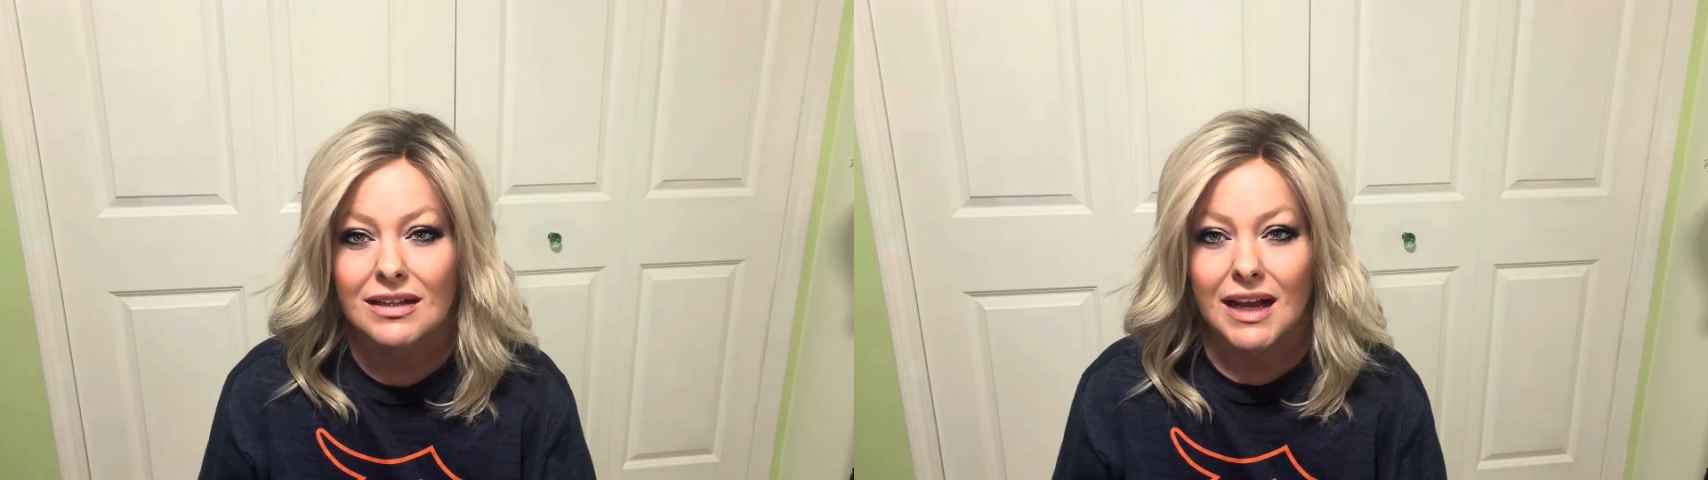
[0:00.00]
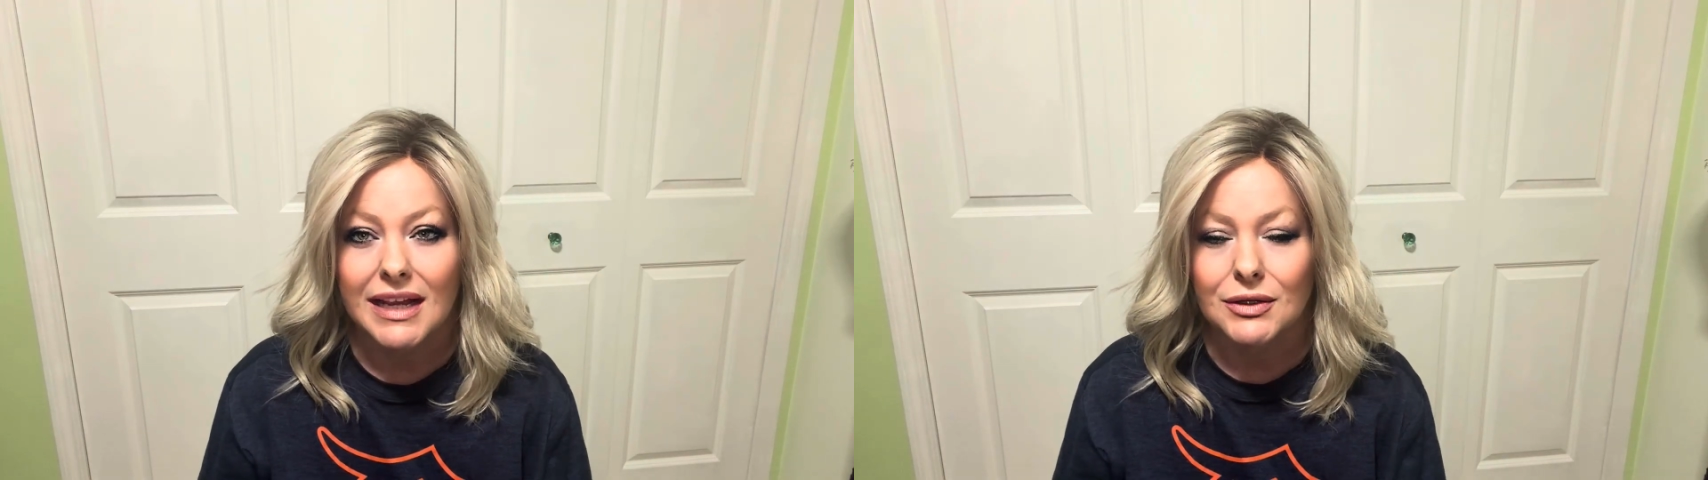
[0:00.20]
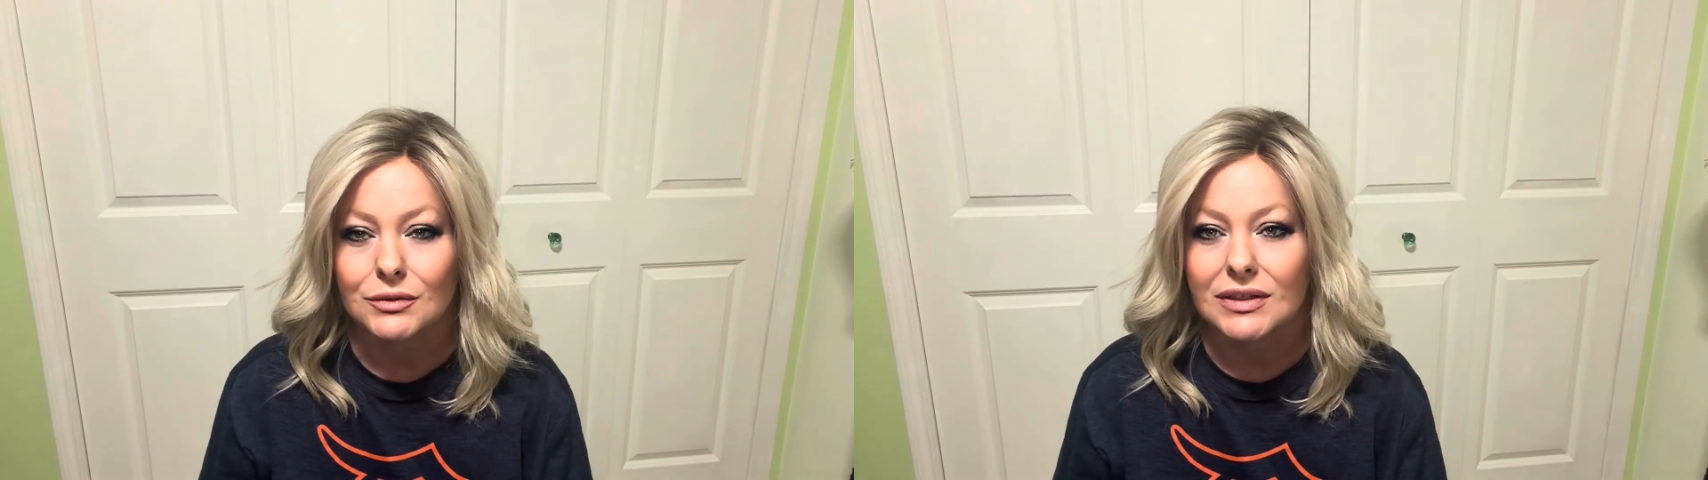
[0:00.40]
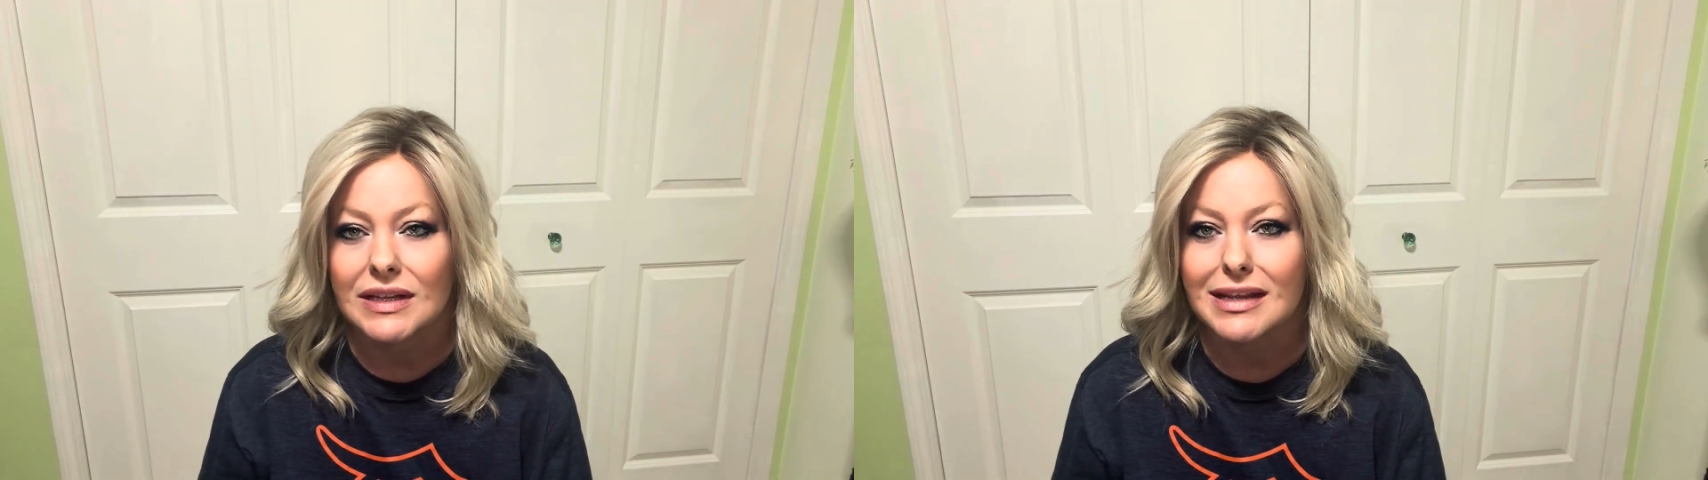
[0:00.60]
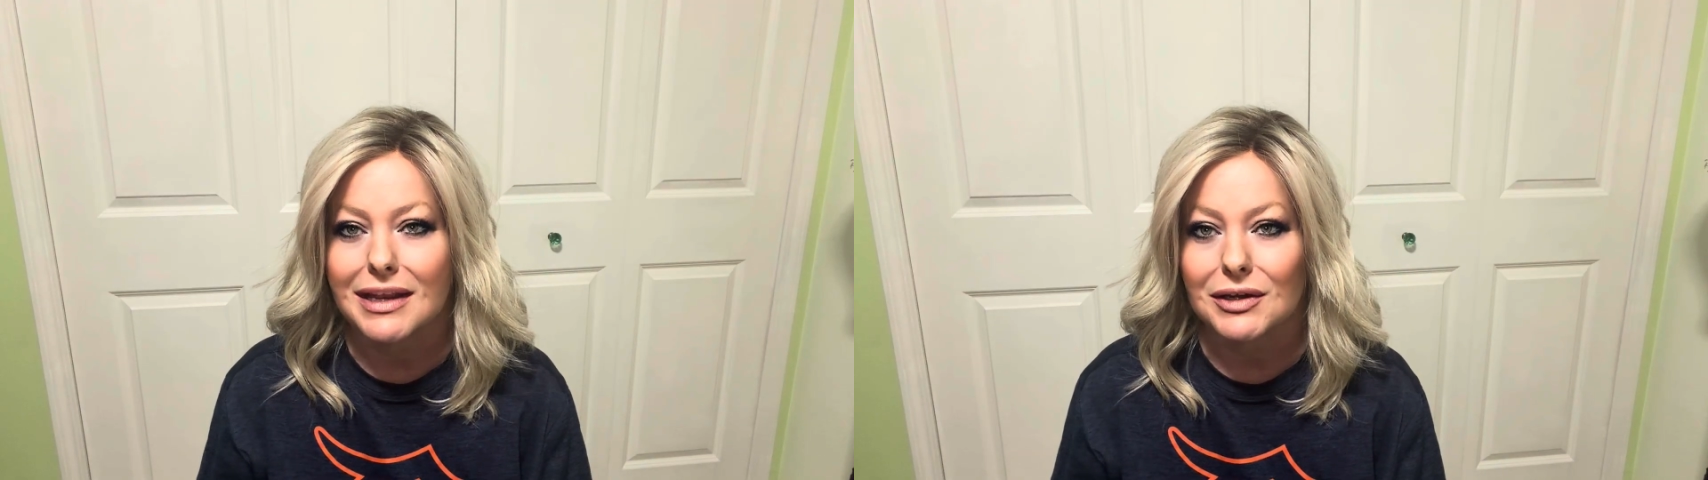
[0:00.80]
I don't really
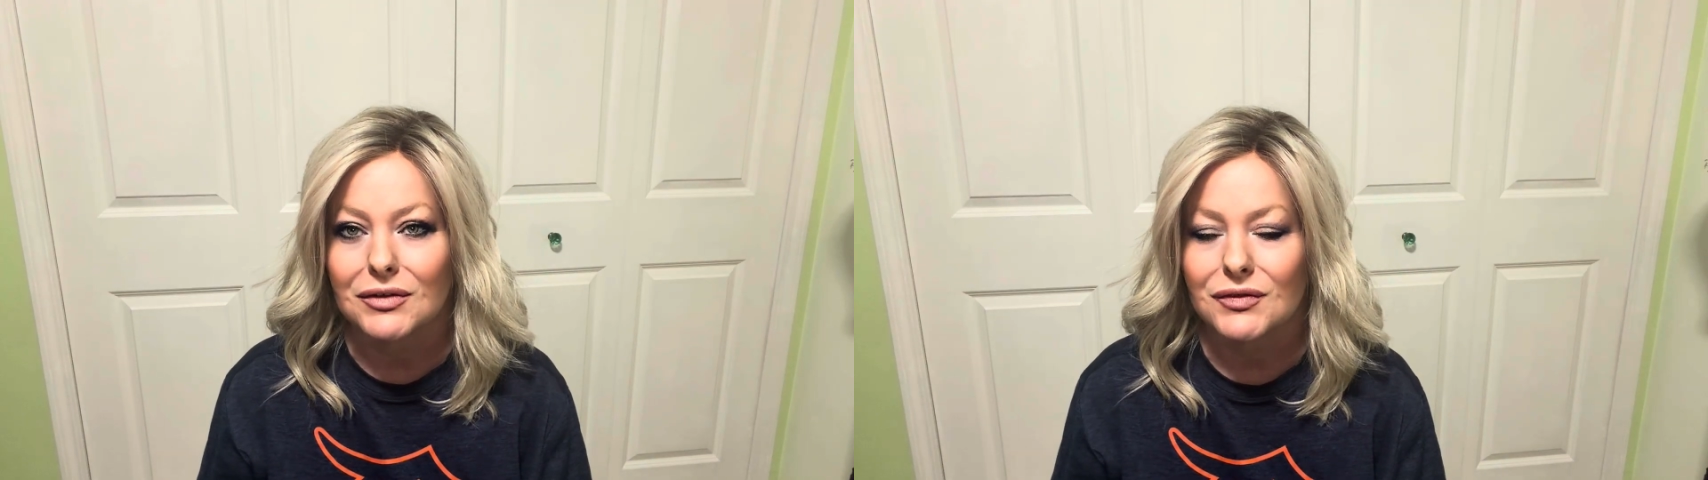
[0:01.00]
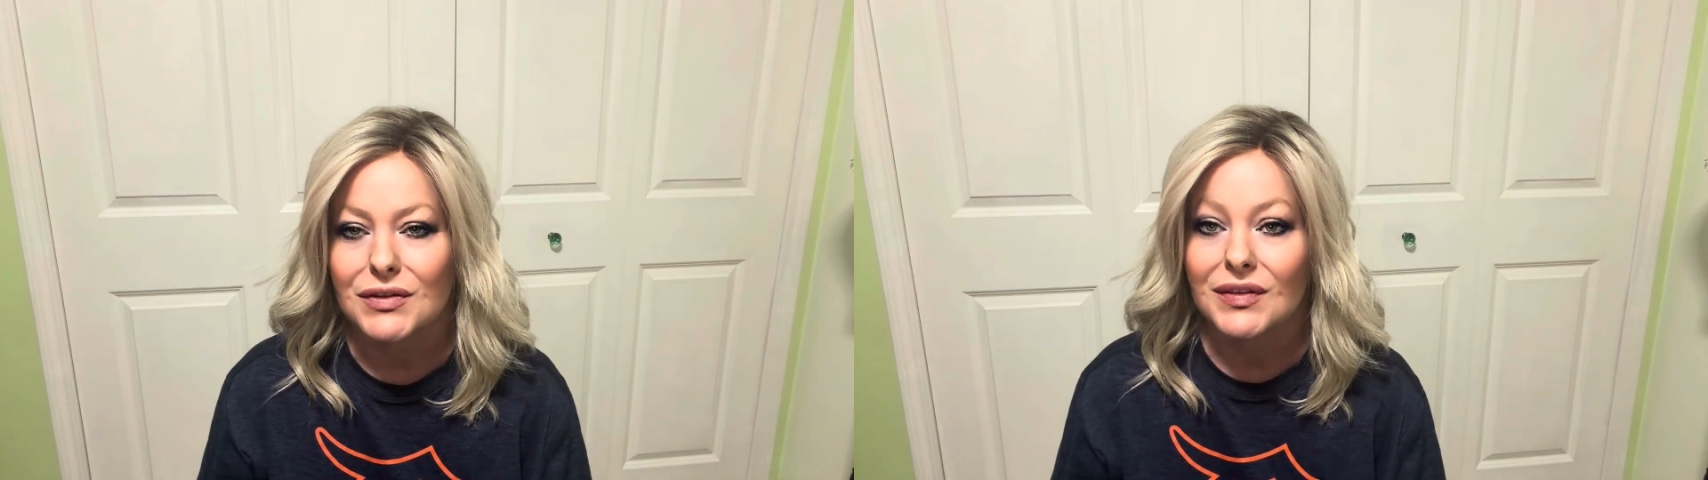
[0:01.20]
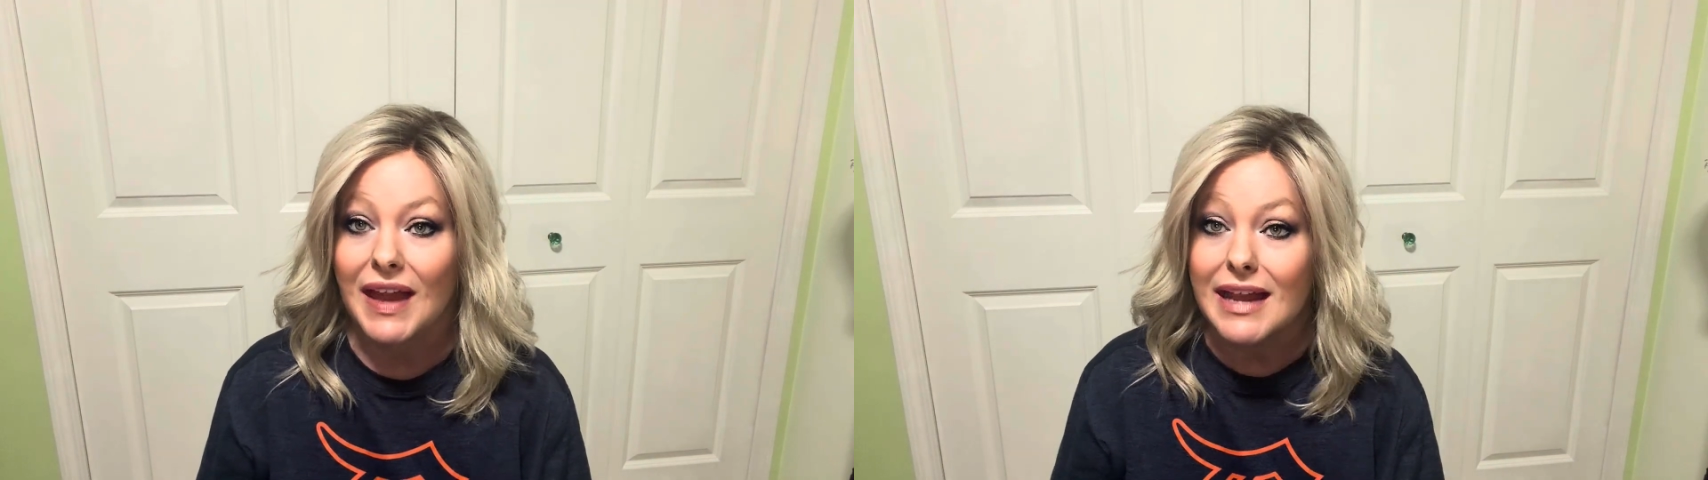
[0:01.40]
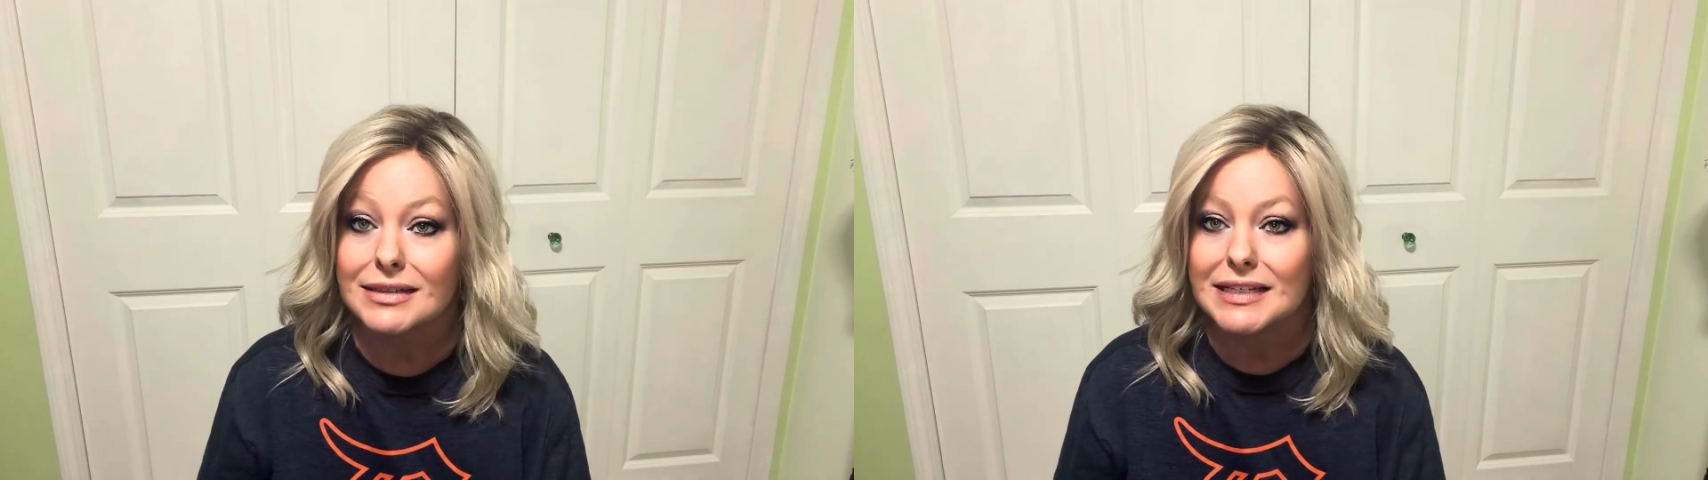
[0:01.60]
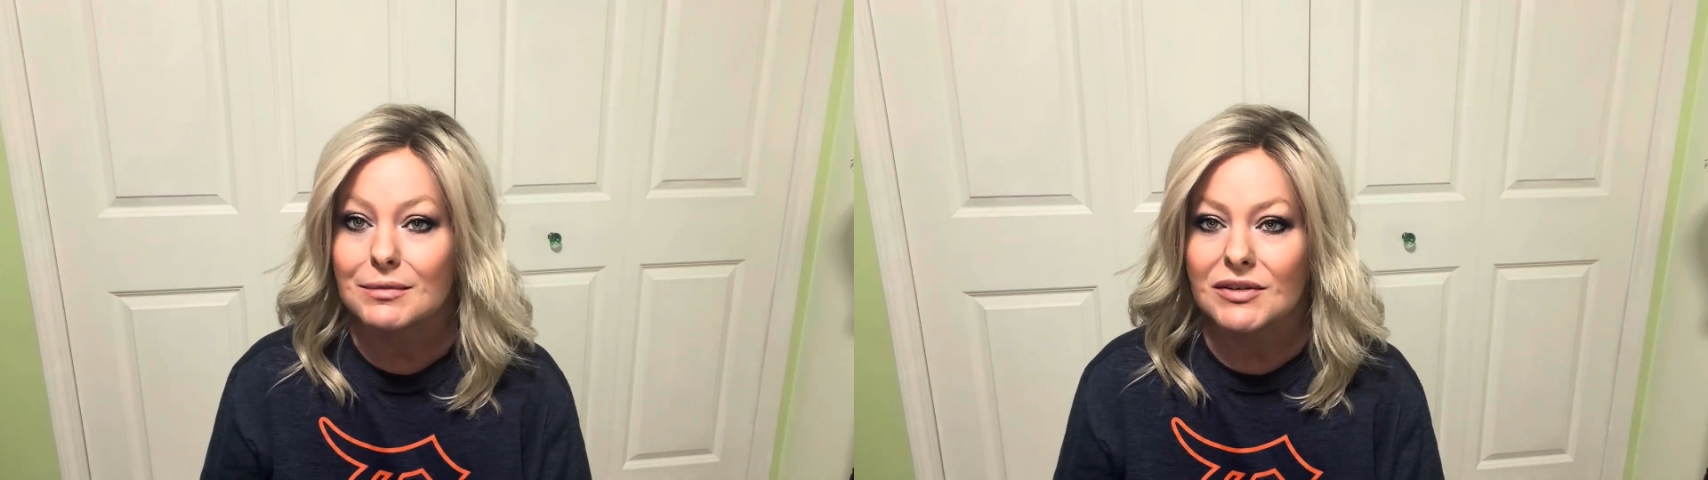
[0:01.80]
care for that
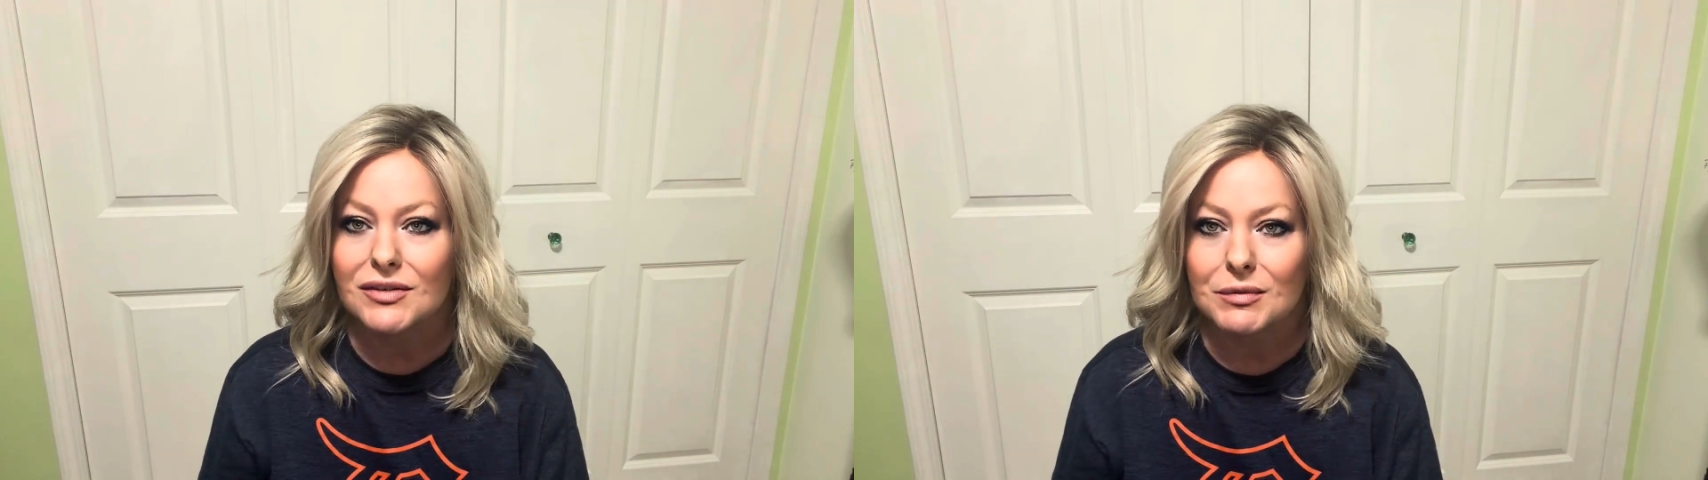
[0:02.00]
deep of a